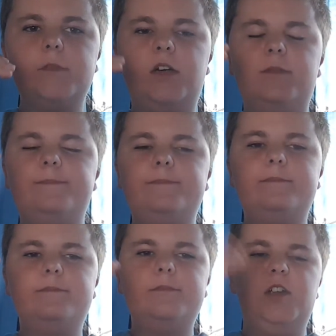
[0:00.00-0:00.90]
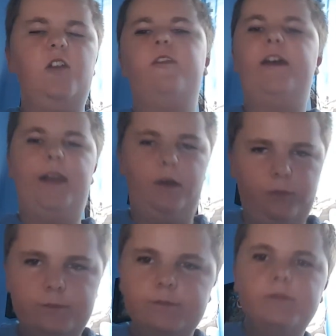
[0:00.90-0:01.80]
Or, you'll find out.
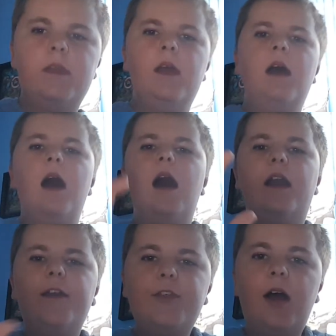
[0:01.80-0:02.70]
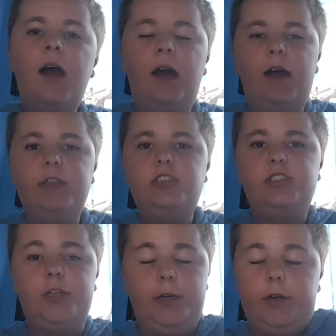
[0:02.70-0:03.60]
And I thought I'd
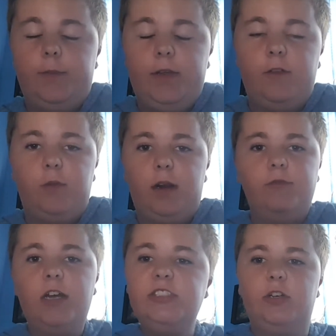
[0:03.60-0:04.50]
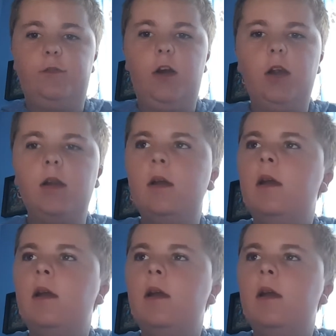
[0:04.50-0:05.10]
share a bit of what I've read so far.